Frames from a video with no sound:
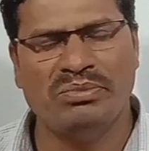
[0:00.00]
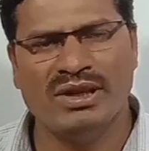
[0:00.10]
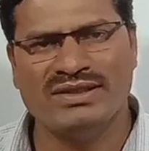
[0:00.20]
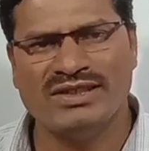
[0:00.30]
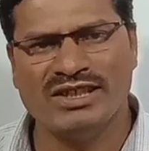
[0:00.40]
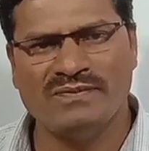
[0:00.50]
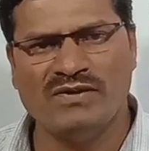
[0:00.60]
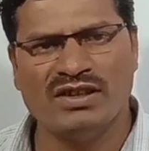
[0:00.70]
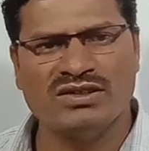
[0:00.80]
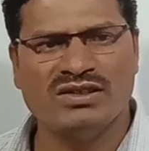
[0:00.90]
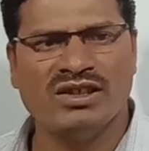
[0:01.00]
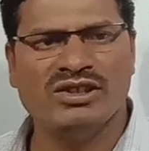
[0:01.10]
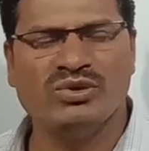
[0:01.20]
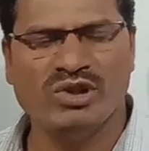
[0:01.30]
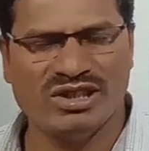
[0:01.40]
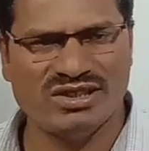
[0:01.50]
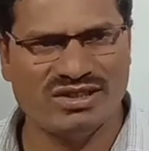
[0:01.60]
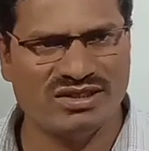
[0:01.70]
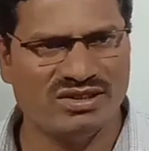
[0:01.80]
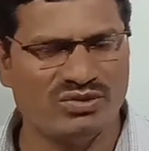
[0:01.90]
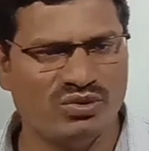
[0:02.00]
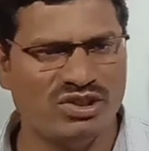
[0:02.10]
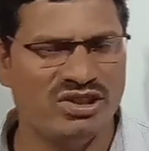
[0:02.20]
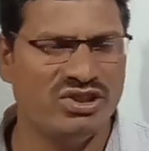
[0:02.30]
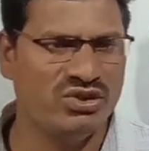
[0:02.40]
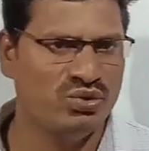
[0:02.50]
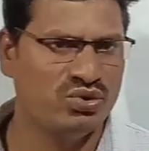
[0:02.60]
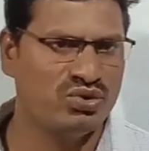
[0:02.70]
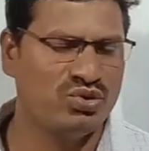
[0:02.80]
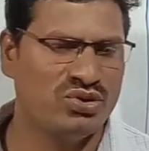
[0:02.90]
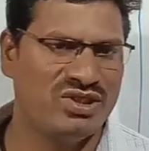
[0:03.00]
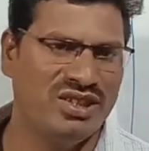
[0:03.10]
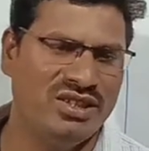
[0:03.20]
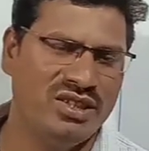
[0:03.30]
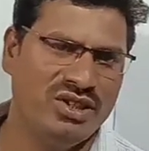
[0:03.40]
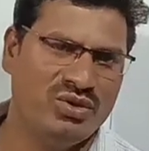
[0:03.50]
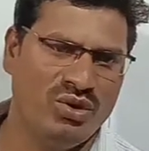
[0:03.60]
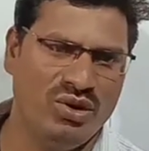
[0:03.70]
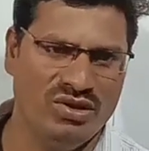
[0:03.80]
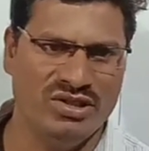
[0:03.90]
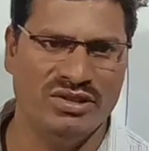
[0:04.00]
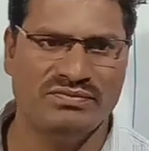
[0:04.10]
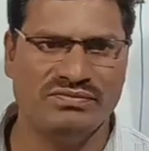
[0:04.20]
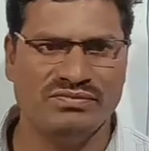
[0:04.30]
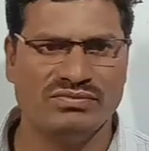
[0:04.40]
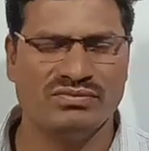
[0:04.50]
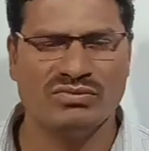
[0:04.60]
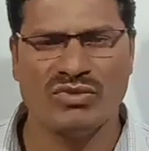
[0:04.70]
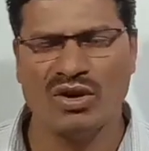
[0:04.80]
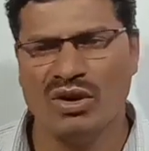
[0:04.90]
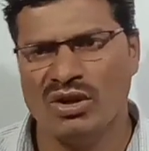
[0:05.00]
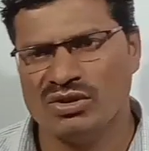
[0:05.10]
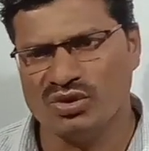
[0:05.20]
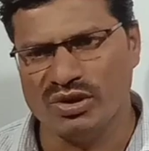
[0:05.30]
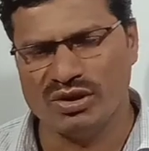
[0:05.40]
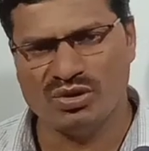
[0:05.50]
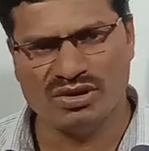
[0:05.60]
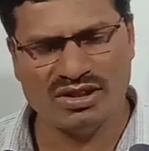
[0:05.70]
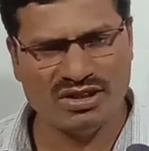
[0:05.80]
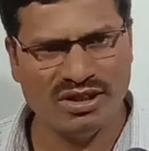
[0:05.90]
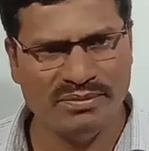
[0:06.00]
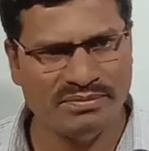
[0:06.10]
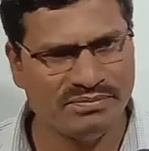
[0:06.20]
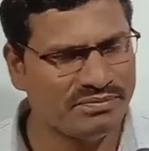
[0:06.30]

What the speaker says: basic functional unit which is used to study the ecology. So ecosystem,